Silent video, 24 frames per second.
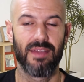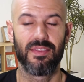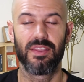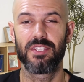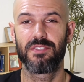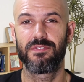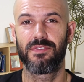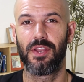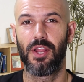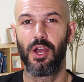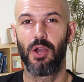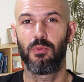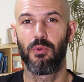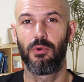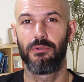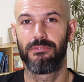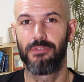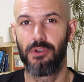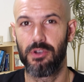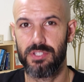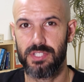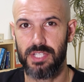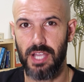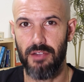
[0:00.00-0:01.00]
this video, we'll
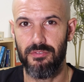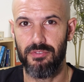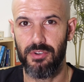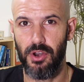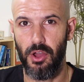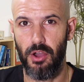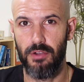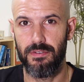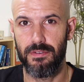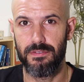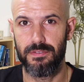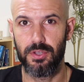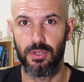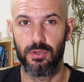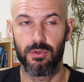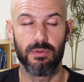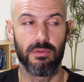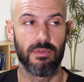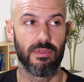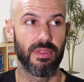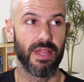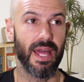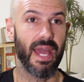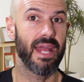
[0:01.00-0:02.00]
first cover an overview,
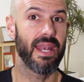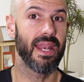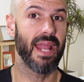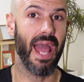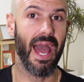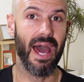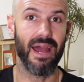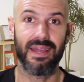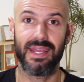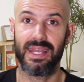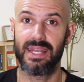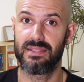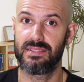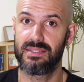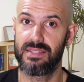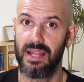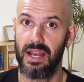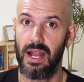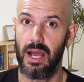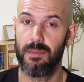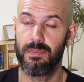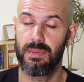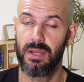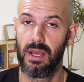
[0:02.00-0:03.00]
then how to get
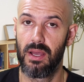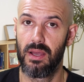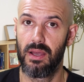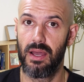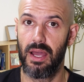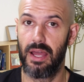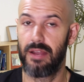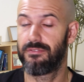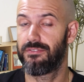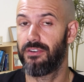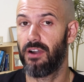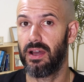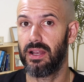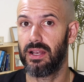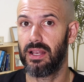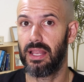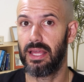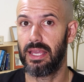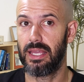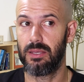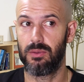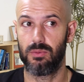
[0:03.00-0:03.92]
set up, and finally,